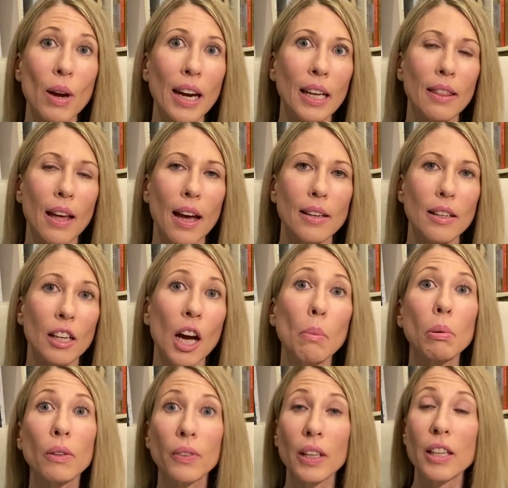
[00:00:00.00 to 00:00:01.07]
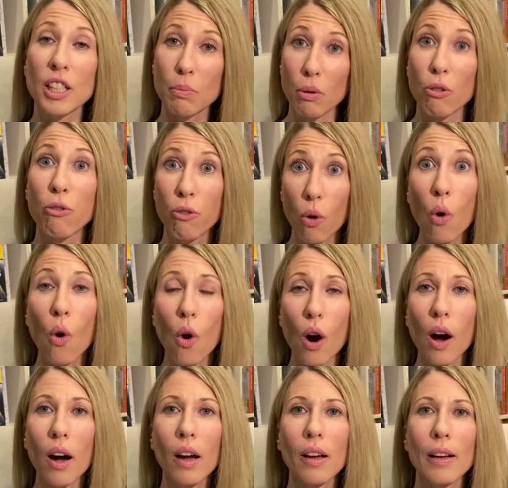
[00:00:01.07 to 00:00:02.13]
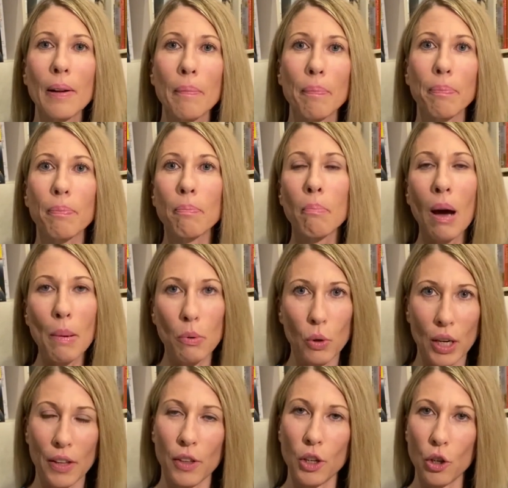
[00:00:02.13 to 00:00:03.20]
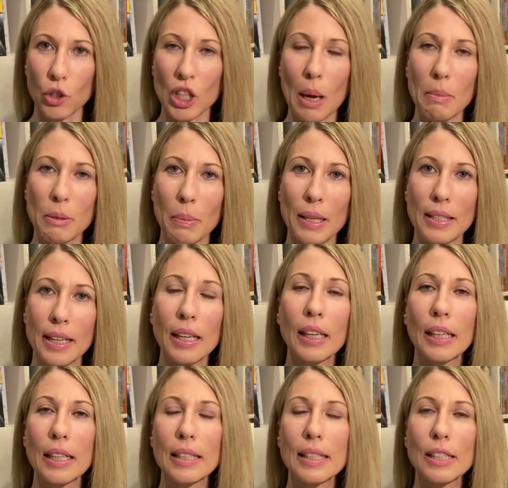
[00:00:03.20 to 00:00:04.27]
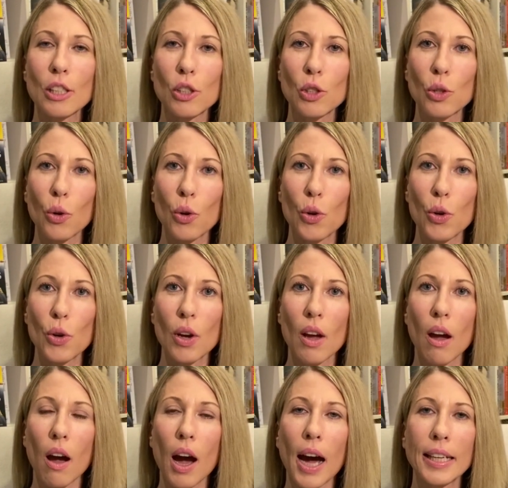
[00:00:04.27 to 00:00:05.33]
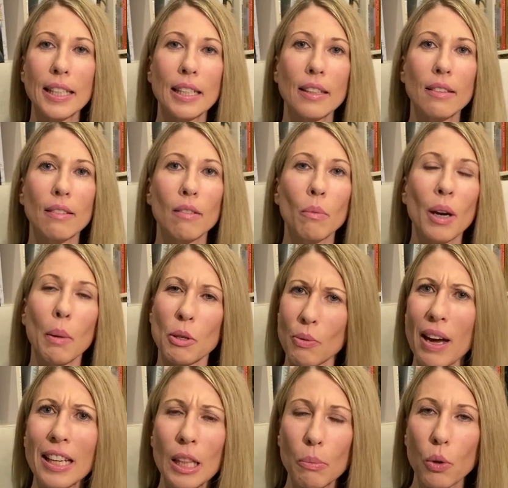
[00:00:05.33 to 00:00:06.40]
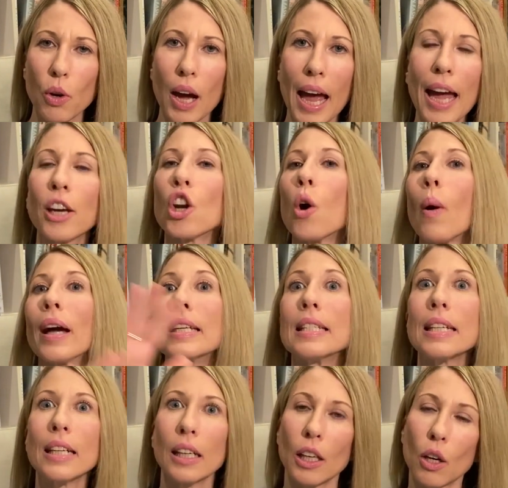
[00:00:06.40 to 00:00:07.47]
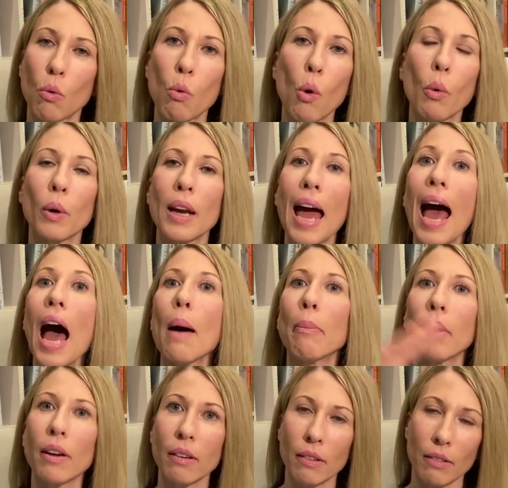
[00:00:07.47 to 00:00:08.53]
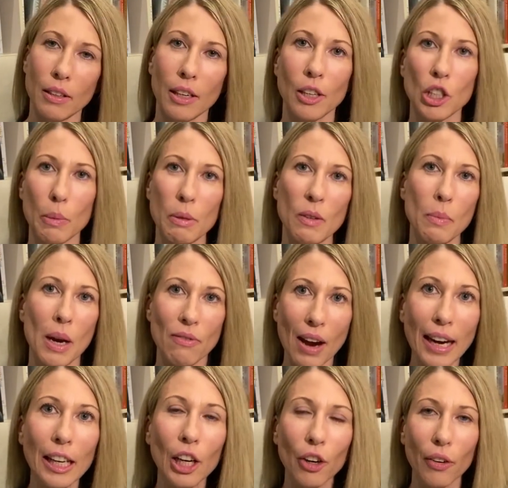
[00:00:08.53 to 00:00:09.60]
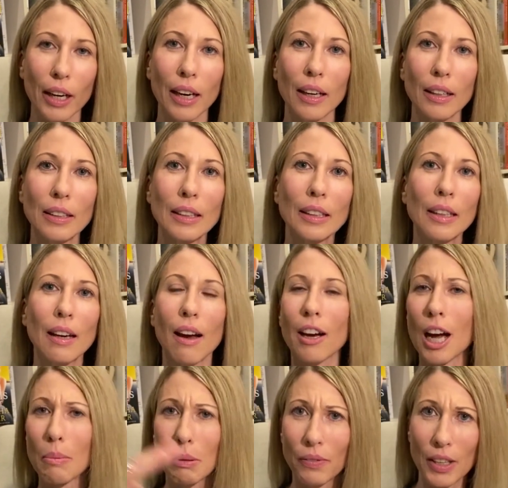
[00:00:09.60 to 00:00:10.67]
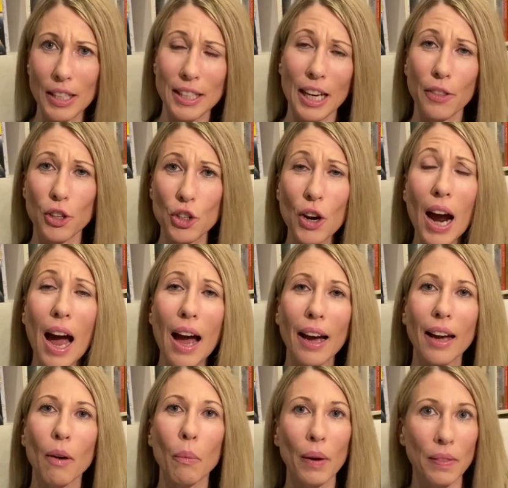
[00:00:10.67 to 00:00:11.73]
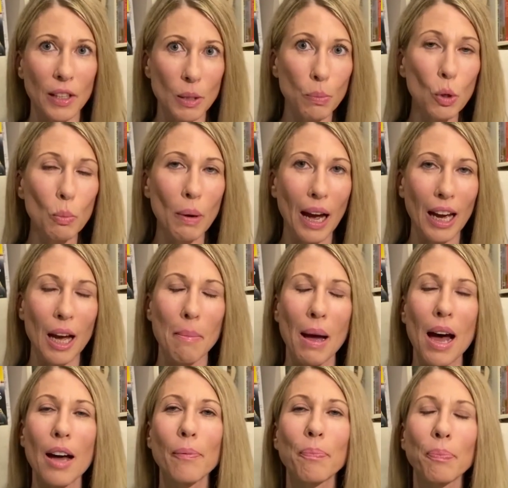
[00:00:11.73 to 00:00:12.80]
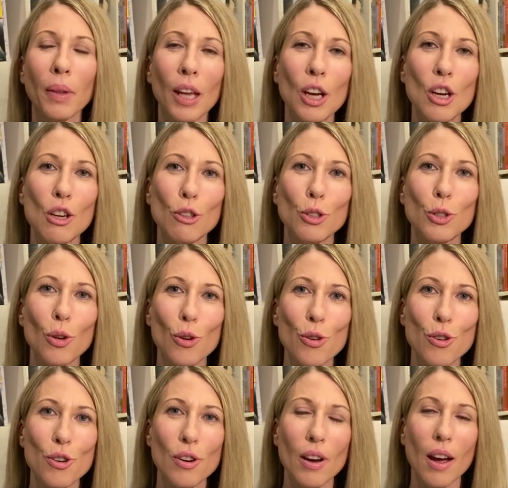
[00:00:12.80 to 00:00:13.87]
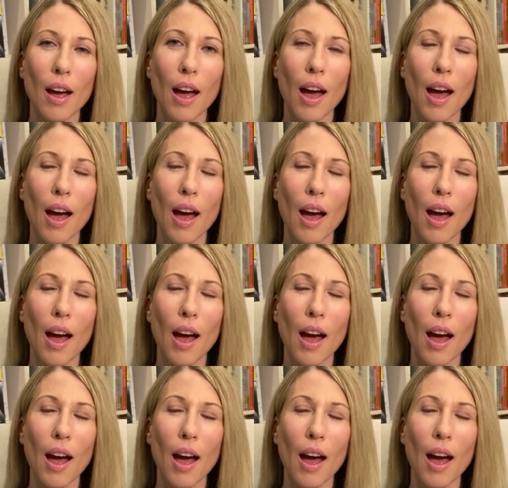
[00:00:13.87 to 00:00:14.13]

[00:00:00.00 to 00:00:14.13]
writing that a couple of years before my book hit the New York Times bestseller list. So I didn't, when I was writing the book, I had no idea what would happen in terms of my writing career a couple of years down the track when this book might come out. So